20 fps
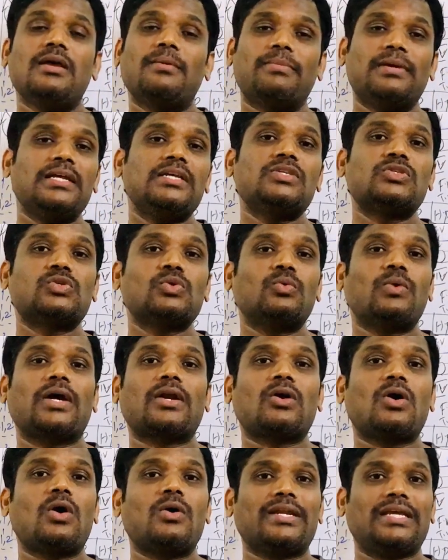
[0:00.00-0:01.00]
Please do
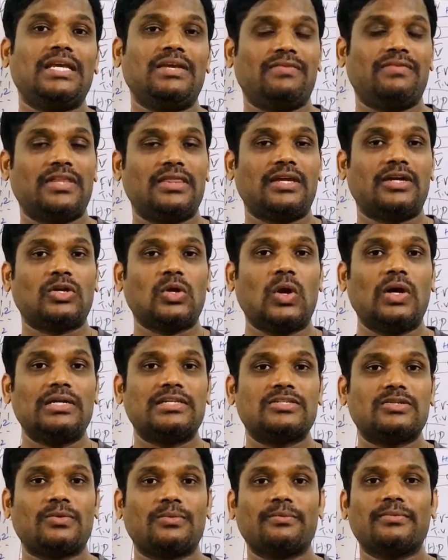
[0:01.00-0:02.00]
work out even that
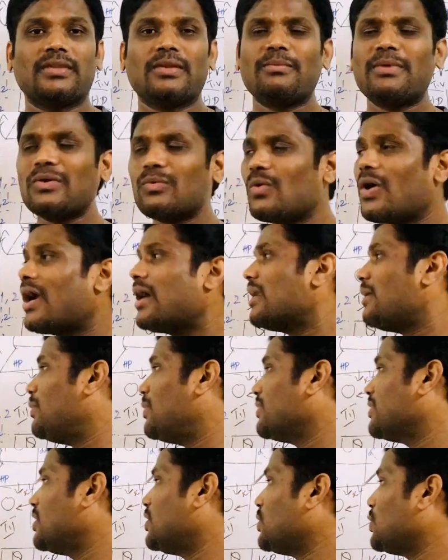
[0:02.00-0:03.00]
also. But what
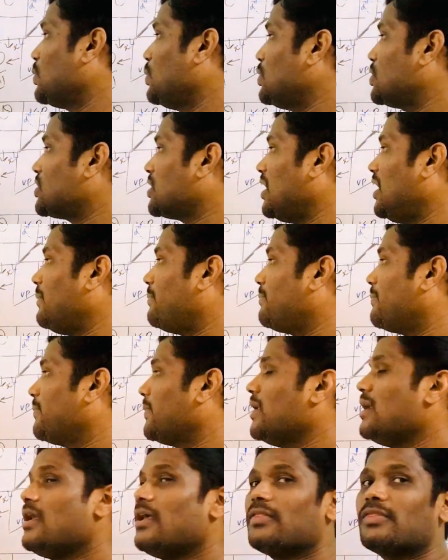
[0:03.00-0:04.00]
about the true shape?